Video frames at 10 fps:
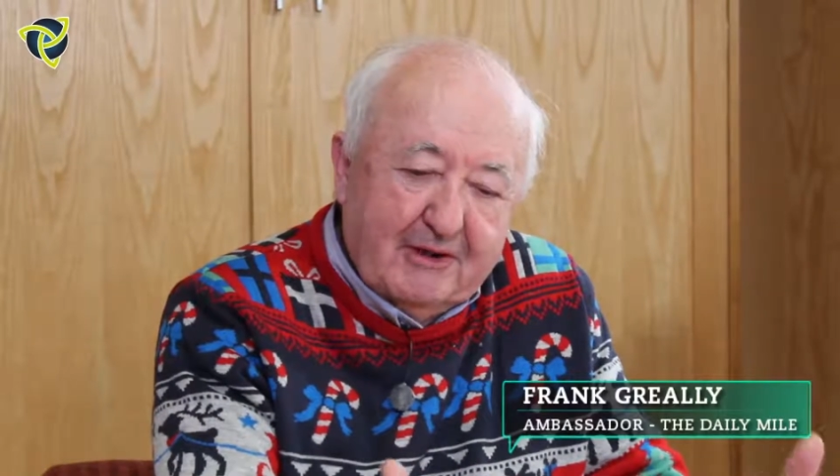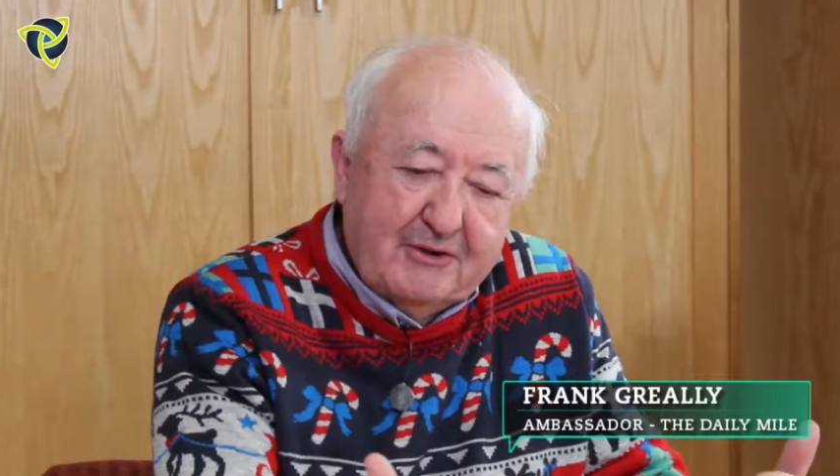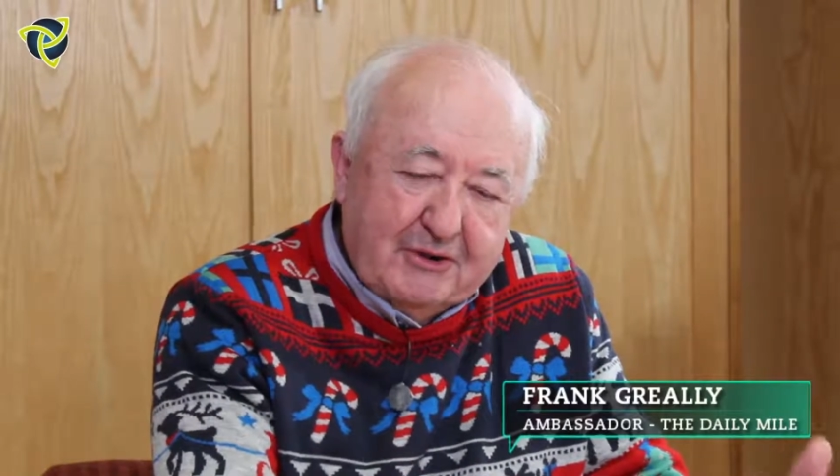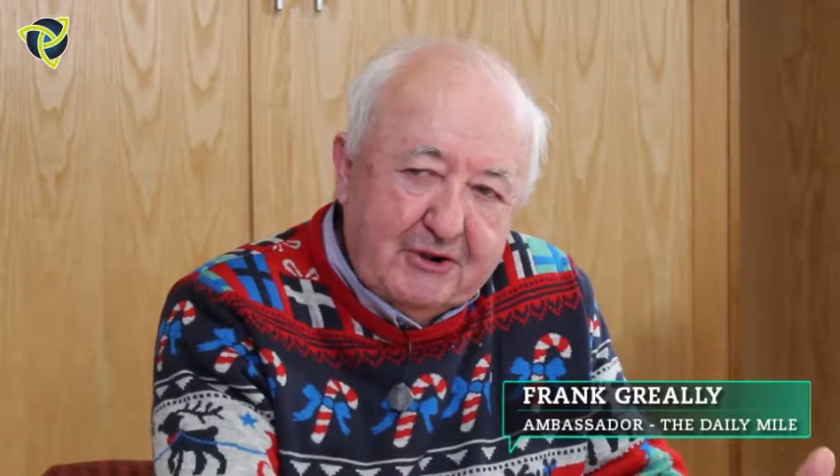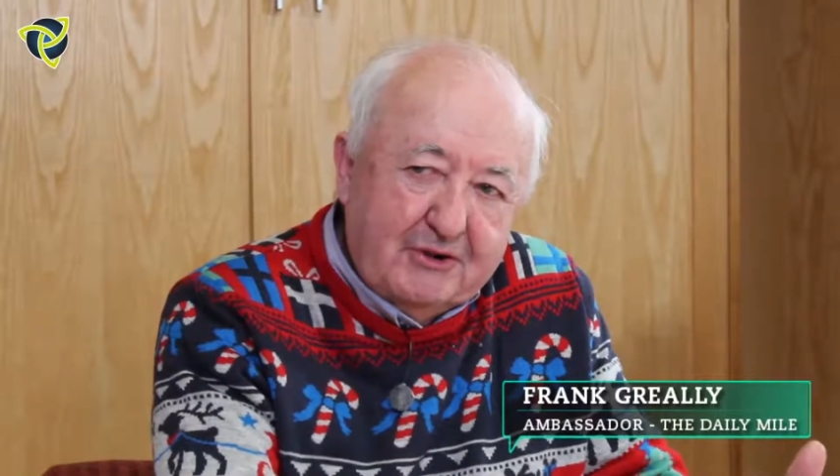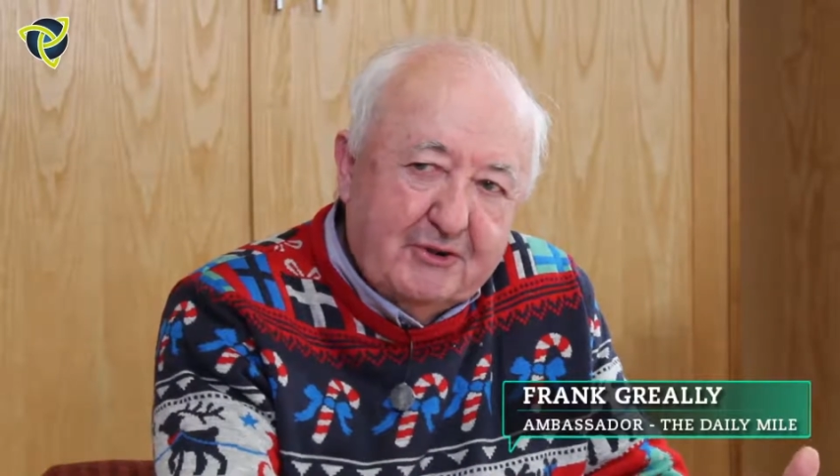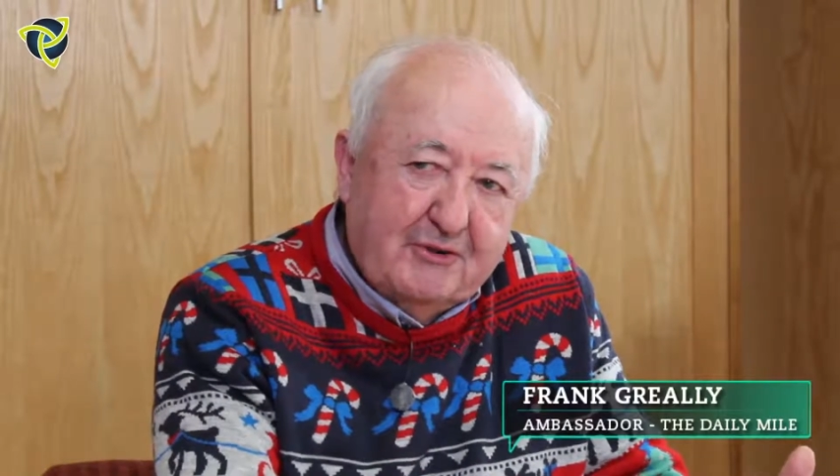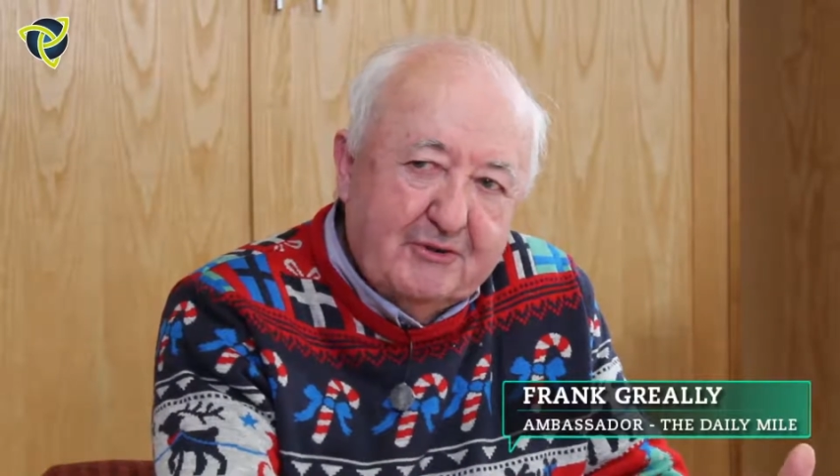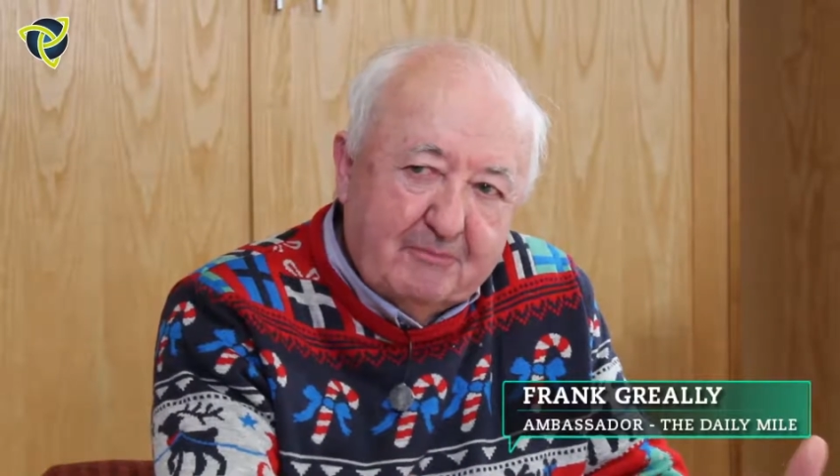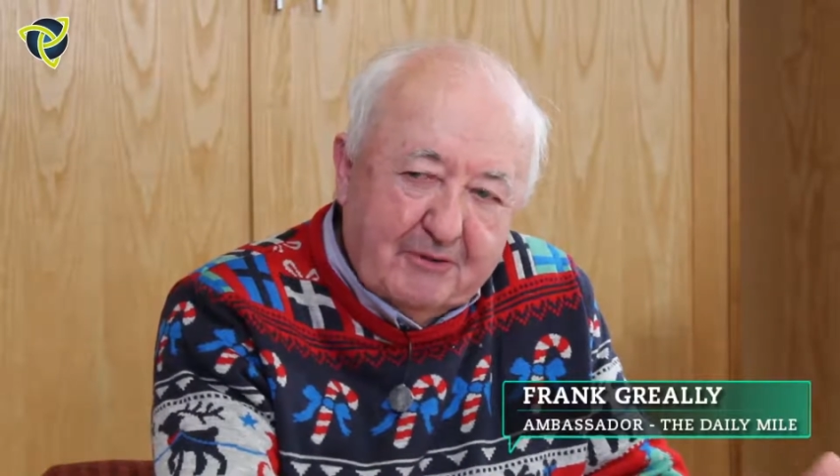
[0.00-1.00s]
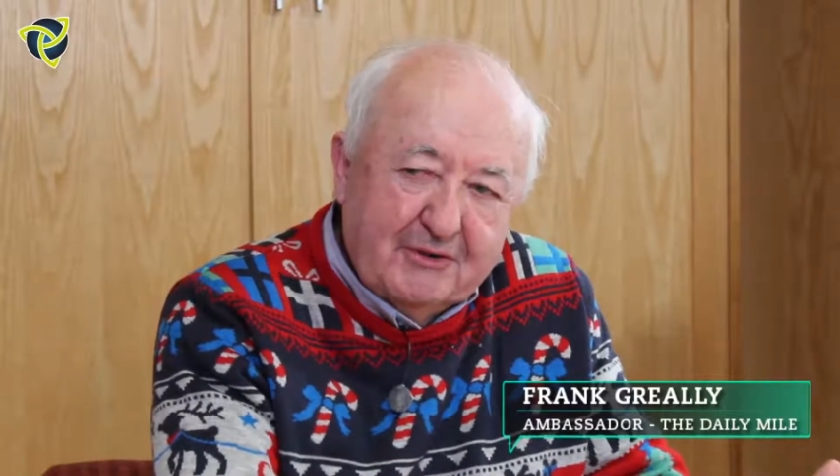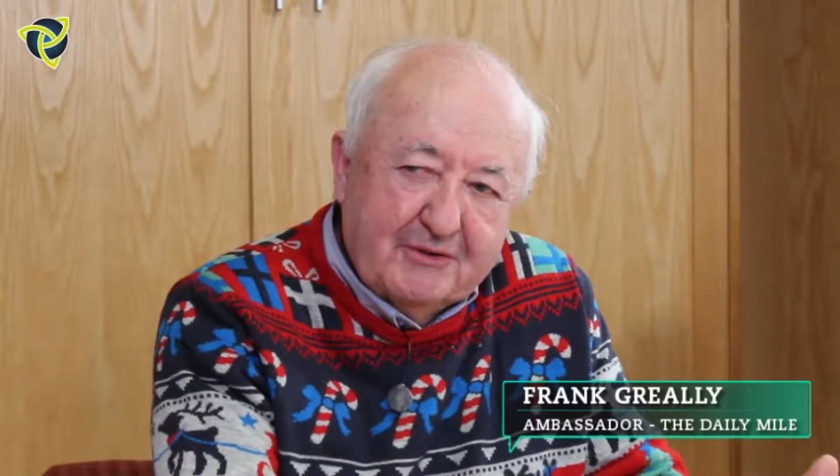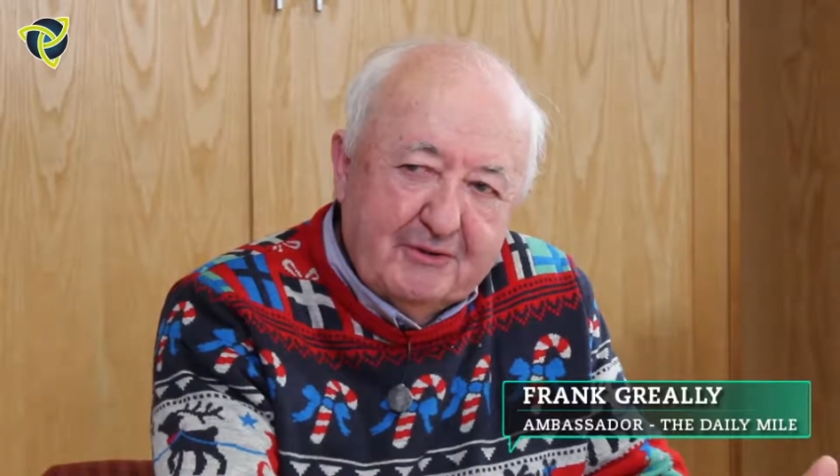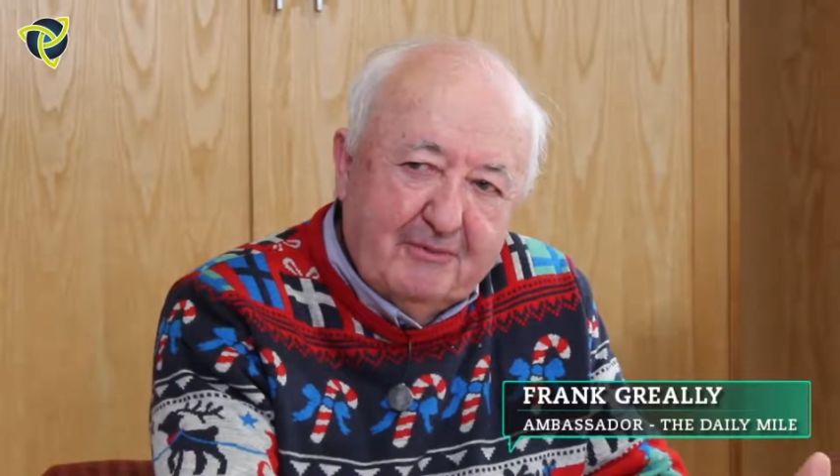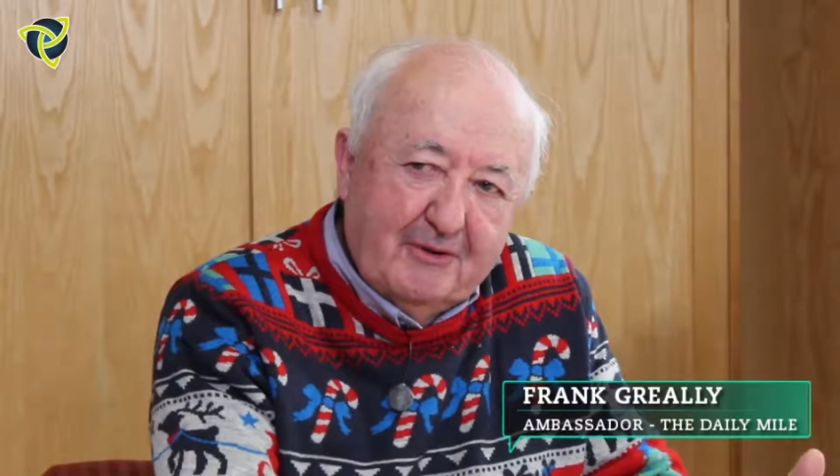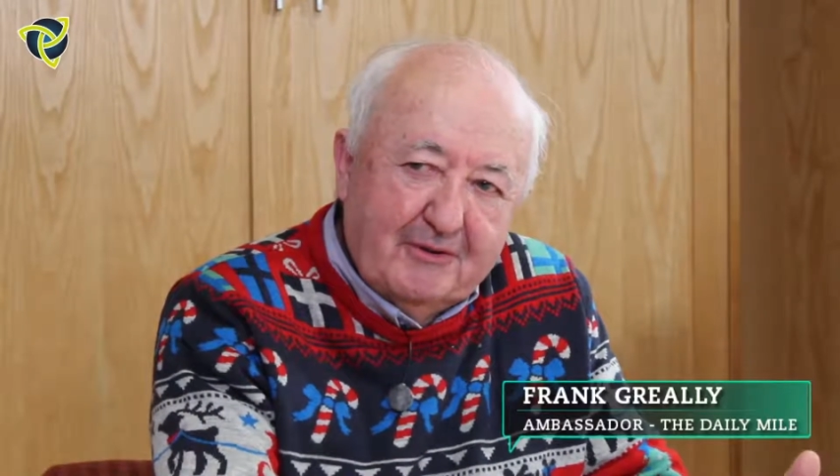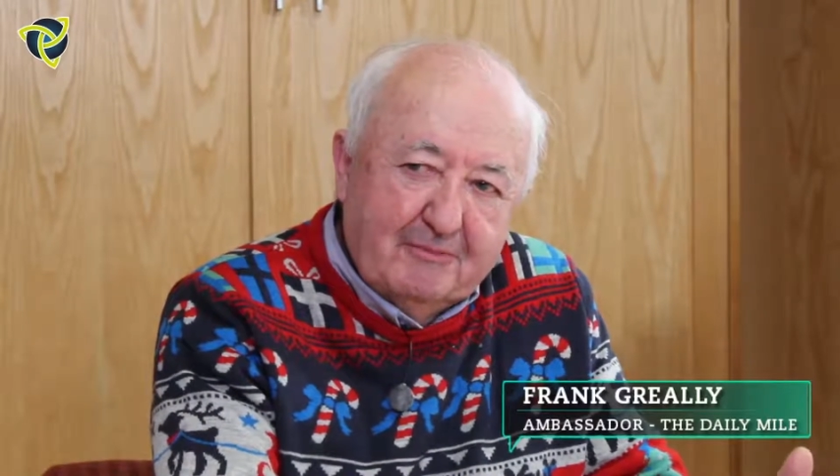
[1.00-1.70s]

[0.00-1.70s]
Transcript: teachers, principals,